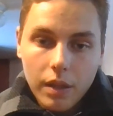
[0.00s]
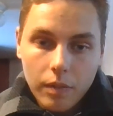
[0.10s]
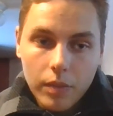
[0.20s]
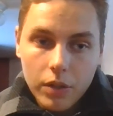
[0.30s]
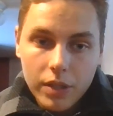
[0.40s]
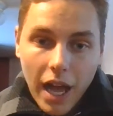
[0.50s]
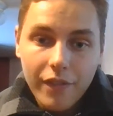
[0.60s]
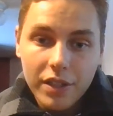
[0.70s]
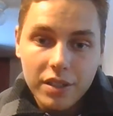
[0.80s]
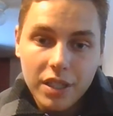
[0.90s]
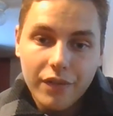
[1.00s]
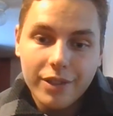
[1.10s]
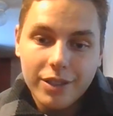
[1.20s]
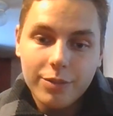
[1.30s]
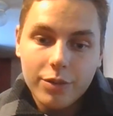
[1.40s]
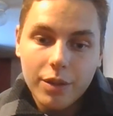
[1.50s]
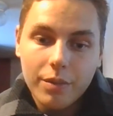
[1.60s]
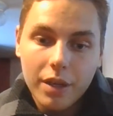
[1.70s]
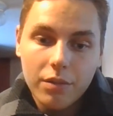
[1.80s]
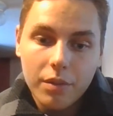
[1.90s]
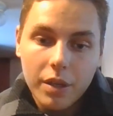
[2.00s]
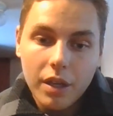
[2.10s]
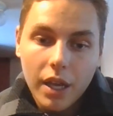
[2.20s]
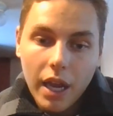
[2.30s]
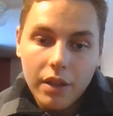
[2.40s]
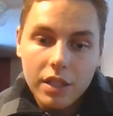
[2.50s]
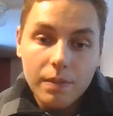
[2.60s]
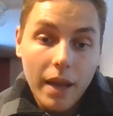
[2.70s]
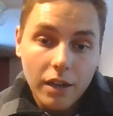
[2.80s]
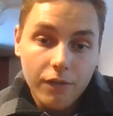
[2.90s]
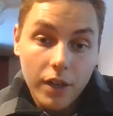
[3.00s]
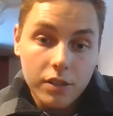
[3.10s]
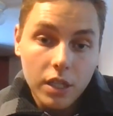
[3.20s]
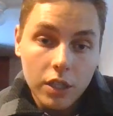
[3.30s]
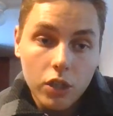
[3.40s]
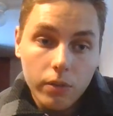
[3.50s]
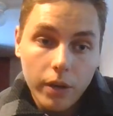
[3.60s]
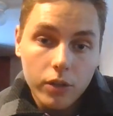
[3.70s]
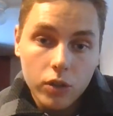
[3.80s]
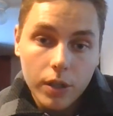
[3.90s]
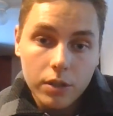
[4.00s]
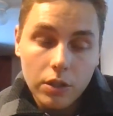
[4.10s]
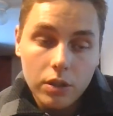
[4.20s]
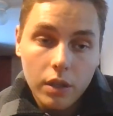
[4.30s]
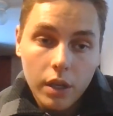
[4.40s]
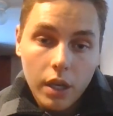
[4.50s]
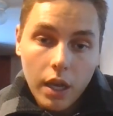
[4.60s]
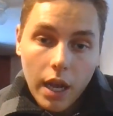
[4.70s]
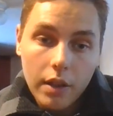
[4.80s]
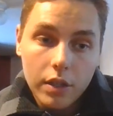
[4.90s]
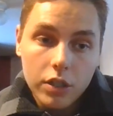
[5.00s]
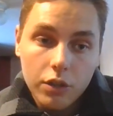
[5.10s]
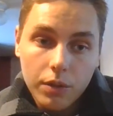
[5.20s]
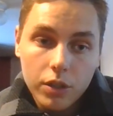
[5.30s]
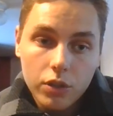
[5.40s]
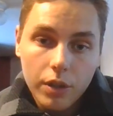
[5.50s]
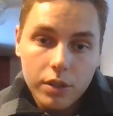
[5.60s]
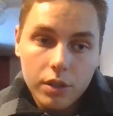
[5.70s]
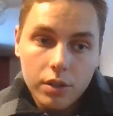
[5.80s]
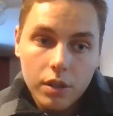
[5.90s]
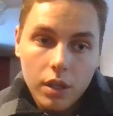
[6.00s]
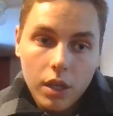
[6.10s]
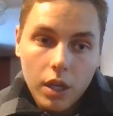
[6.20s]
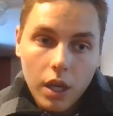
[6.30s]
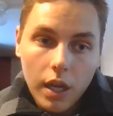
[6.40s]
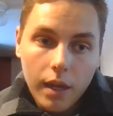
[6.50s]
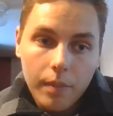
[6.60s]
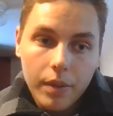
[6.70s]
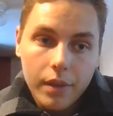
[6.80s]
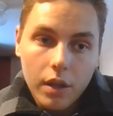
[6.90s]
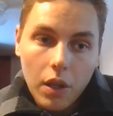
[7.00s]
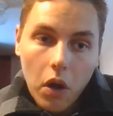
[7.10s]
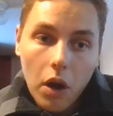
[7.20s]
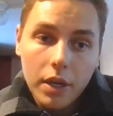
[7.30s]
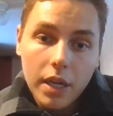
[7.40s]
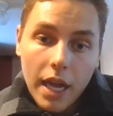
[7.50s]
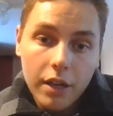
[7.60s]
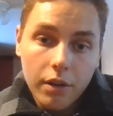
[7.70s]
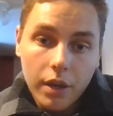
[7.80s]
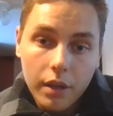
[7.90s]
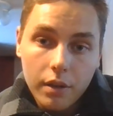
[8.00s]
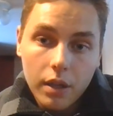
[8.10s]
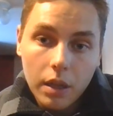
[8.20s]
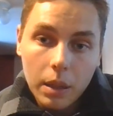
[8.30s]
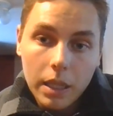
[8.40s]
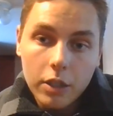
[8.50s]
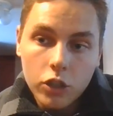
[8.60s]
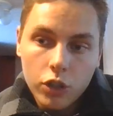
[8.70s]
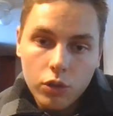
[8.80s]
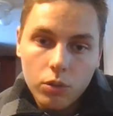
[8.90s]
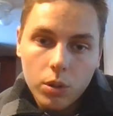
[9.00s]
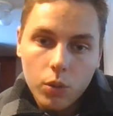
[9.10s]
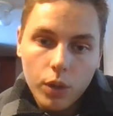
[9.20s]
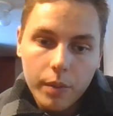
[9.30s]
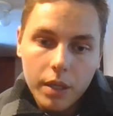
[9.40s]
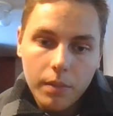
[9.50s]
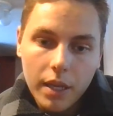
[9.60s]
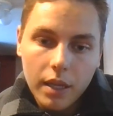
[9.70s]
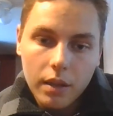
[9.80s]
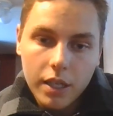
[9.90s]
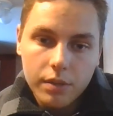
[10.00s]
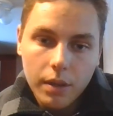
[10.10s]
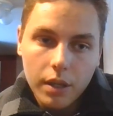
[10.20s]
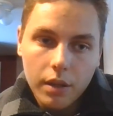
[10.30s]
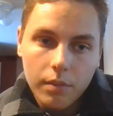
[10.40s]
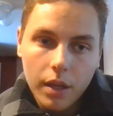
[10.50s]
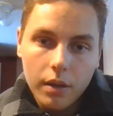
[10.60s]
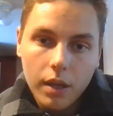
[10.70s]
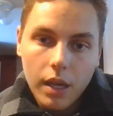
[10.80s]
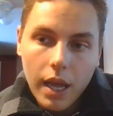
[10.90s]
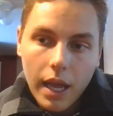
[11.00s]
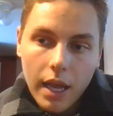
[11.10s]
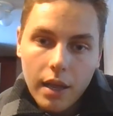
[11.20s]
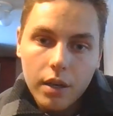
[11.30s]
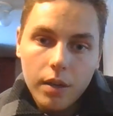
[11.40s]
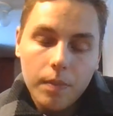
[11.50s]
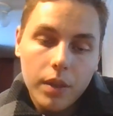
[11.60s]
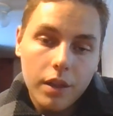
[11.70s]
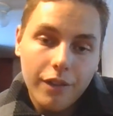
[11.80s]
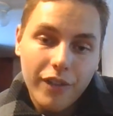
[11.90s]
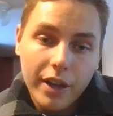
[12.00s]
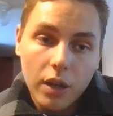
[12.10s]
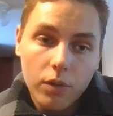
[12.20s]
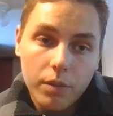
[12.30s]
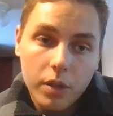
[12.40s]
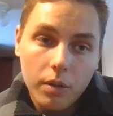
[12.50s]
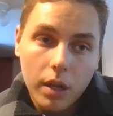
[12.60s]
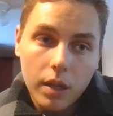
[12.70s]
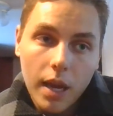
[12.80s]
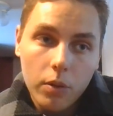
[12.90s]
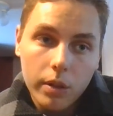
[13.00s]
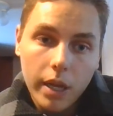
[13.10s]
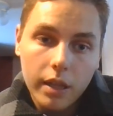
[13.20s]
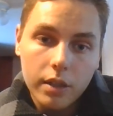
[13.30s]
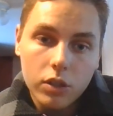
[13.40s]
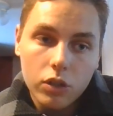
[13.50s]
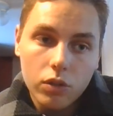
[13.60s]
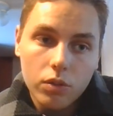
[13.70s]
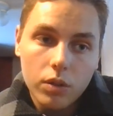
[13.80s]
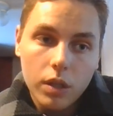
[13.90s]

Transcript: differences between men and women, and these manifest in career choices. And these career choices, on an aggregate, lead to women making less money than men. And the fact that women are a lot more likely to